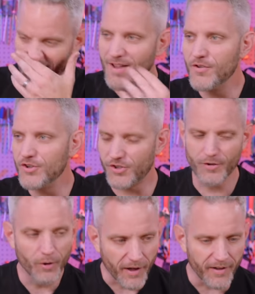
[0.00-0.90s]
I didn't even use it.
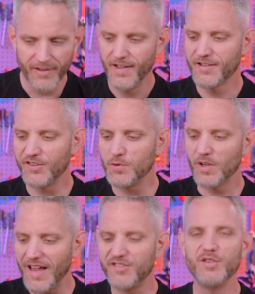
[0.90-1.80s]
Okay. Because you
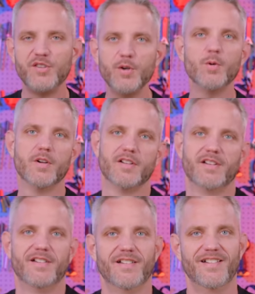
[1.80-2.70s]
realized you do.
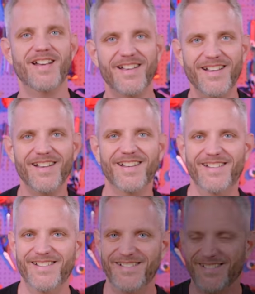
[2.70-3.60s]
Yeah,
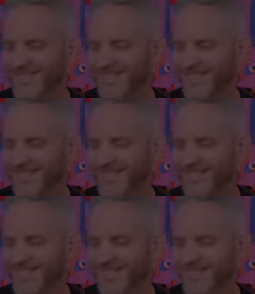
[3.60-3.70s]
I'm